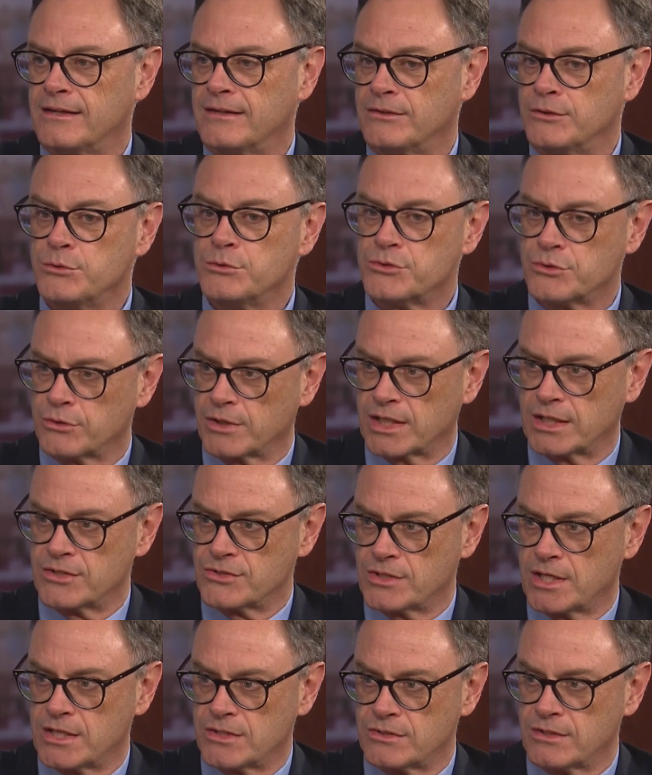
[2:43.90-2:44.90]
news
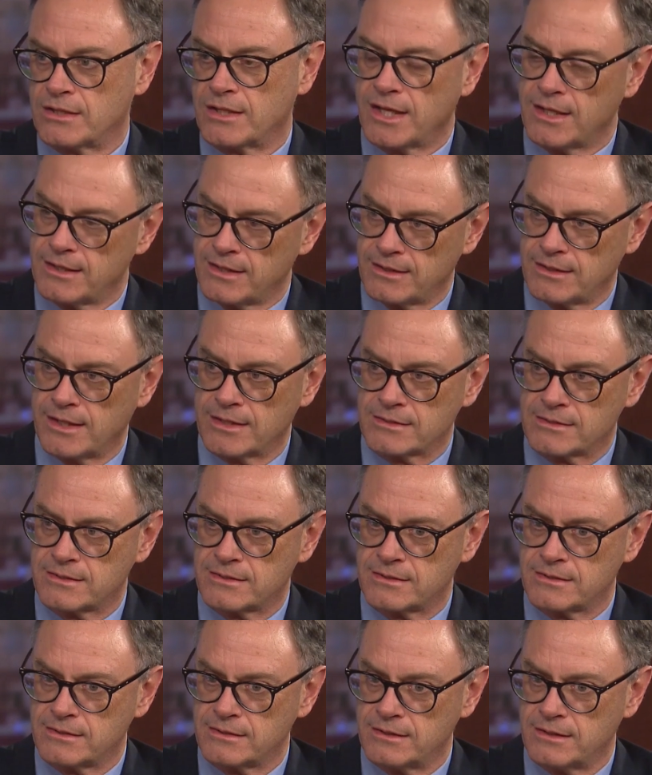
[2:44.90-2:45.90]
organization,
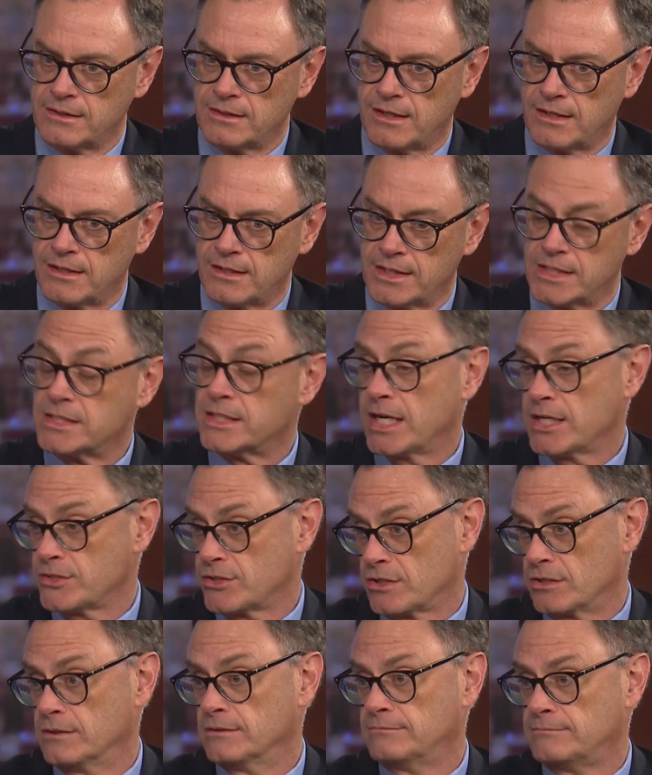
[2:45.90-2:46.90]
that's
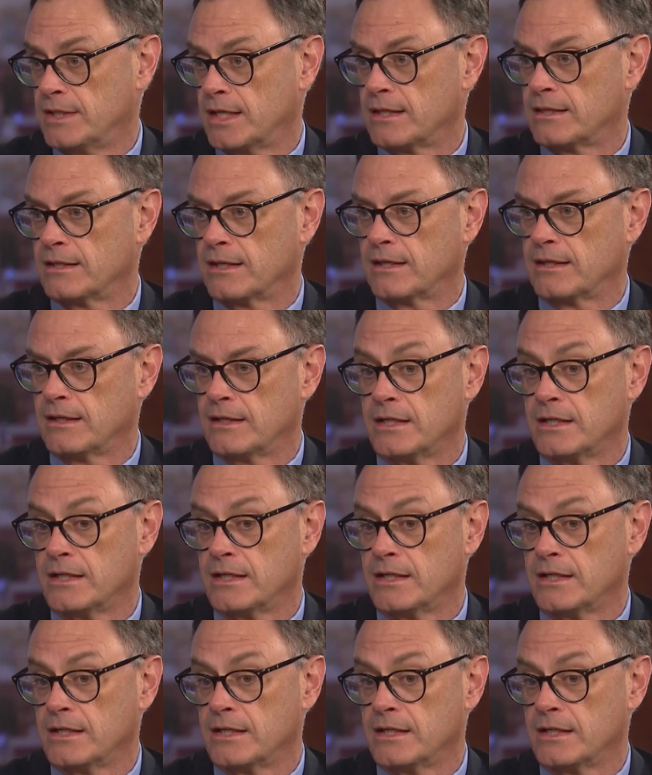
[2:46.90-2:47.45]
intentional, I think.